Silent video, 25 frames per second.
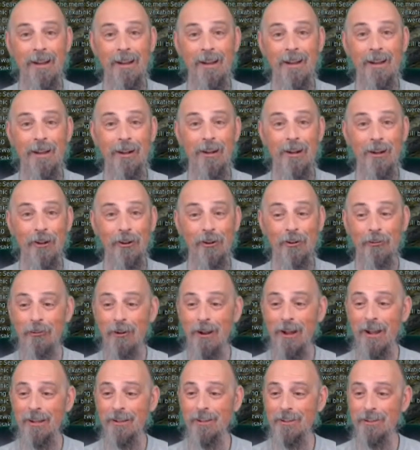All
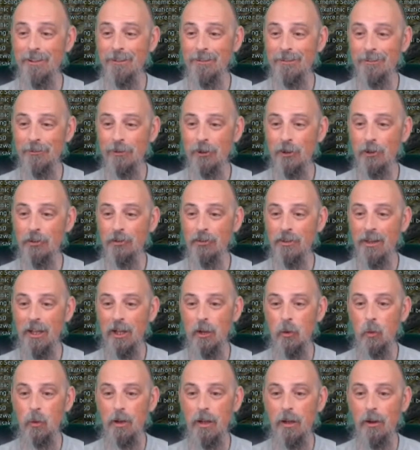right, looks
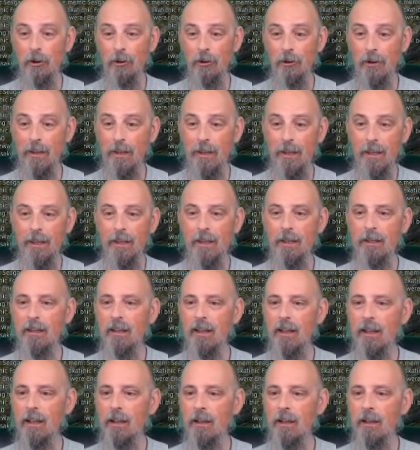like we are in.